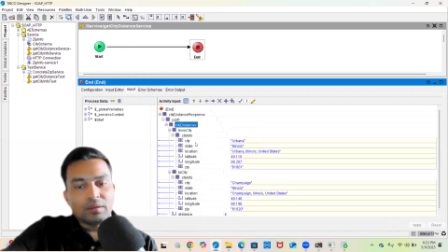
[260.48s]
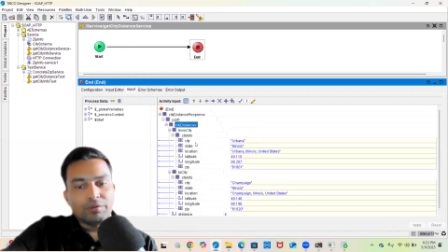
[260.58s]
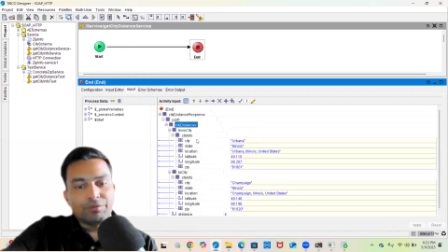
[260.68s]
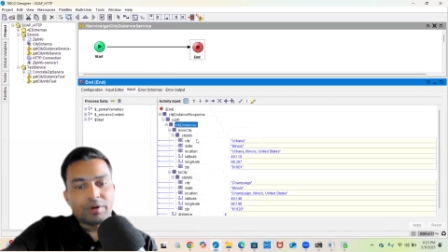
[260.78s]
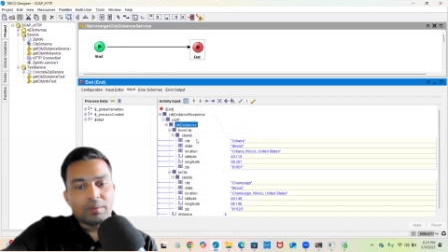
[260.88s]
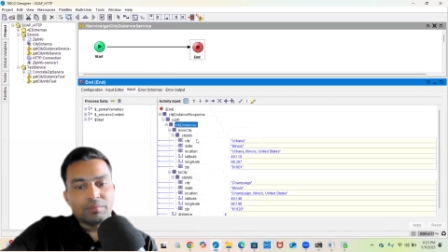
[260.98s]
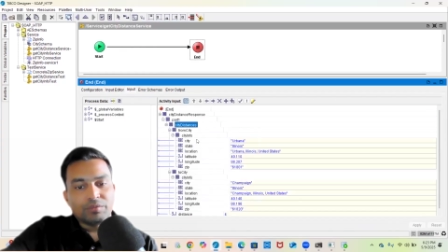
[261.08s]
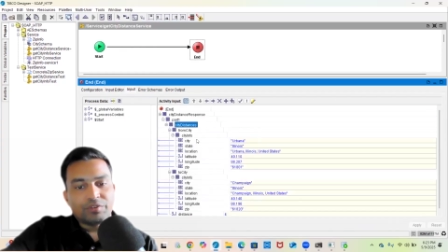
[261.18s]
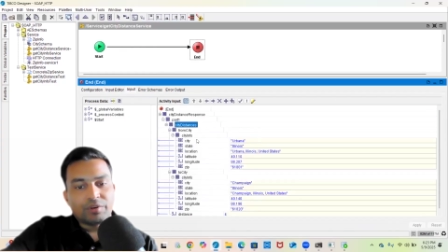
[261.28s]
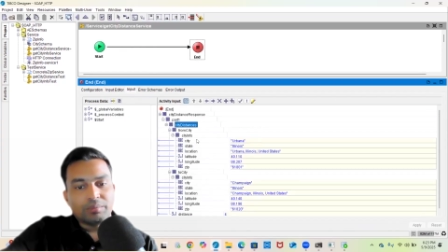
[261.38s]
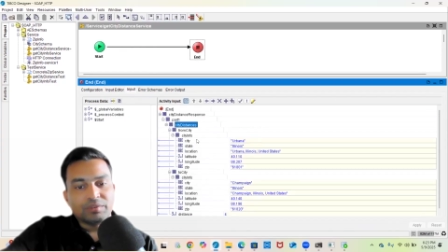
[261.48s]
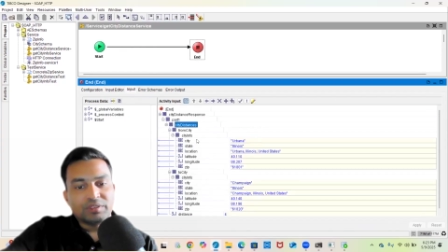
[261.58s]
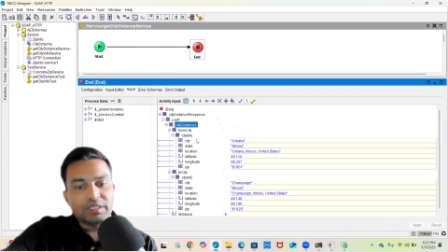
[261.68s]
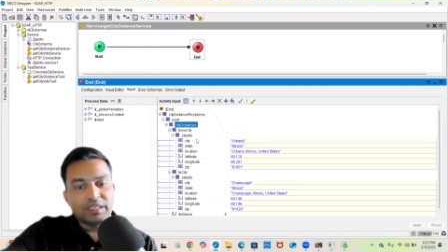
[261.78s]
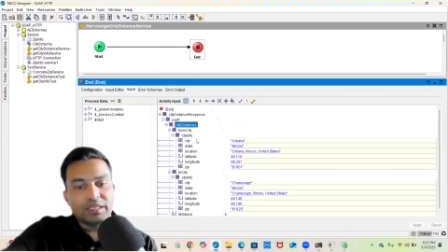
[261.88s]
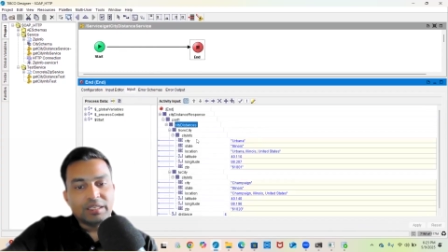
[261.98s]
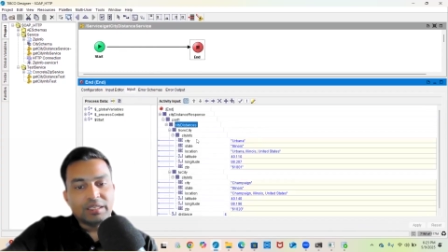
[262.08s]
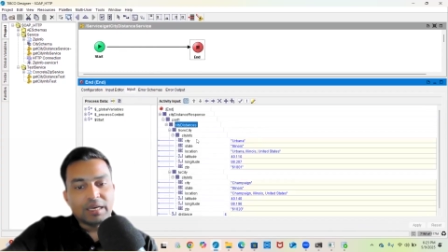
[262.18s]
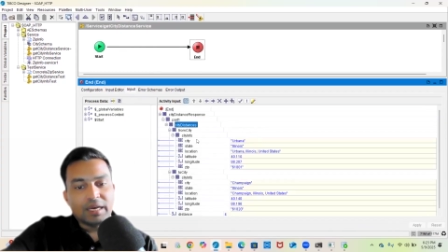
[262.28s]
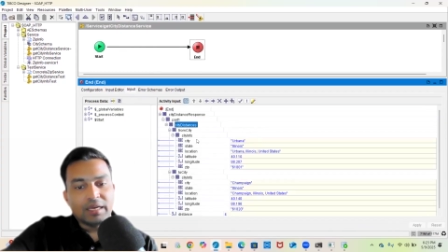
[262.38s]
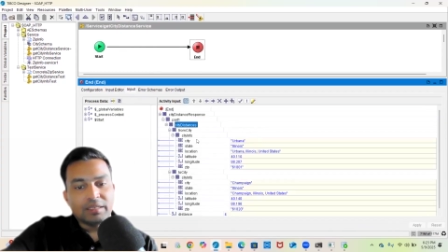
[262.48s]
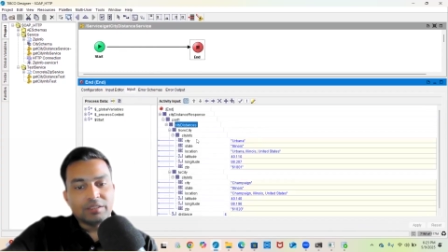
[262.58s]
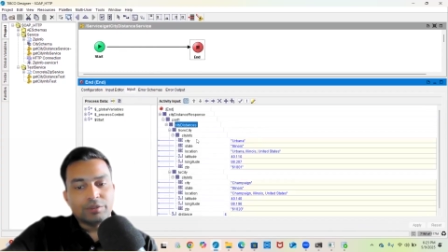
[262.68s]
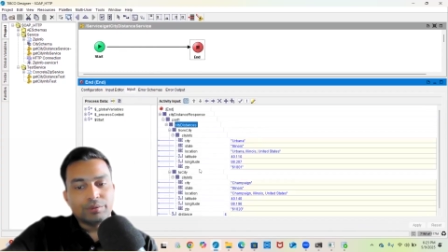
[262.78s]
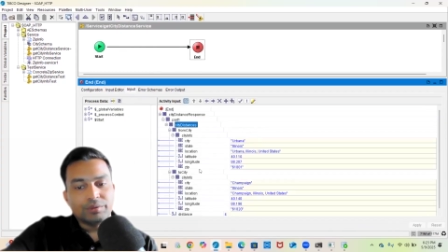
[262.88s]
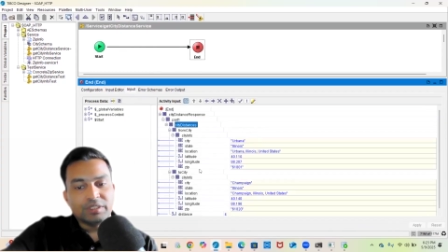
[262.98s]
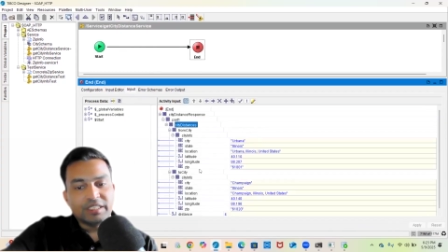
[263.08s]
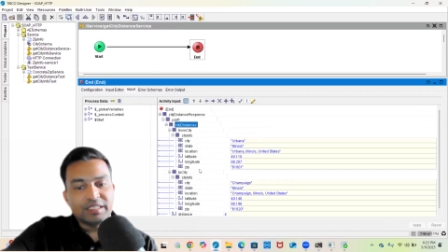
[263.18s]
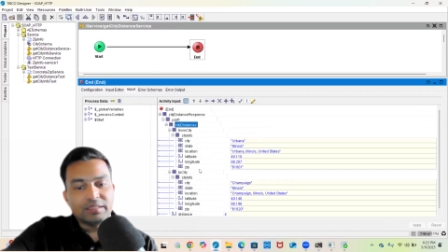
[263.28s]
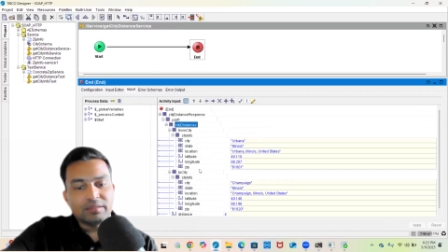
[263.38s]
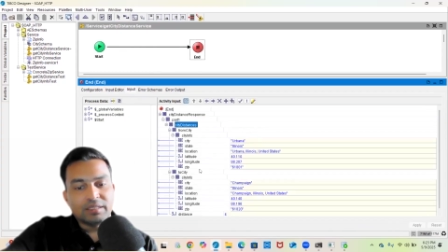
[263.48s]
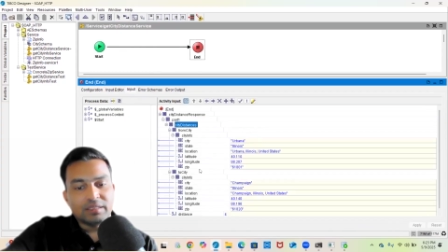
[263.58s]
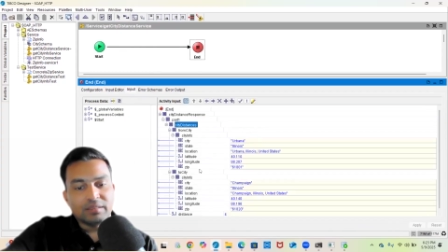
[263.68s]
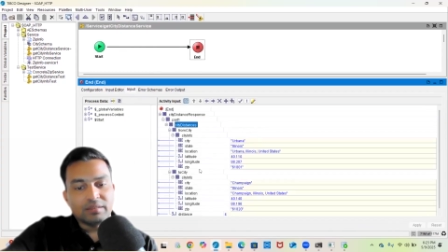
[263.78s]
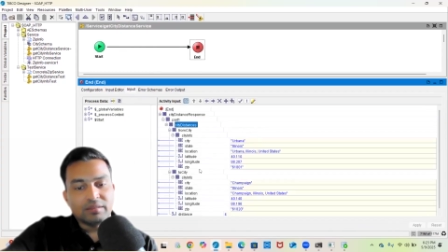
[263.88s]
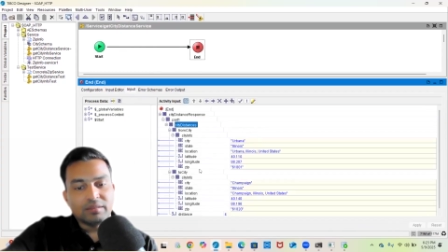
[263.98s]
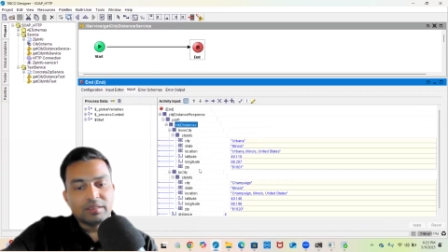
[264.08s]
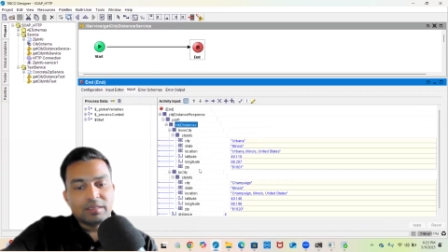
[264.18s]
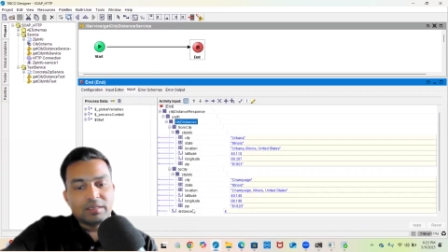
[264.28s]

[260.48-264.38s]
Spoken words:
the from city and to city distance,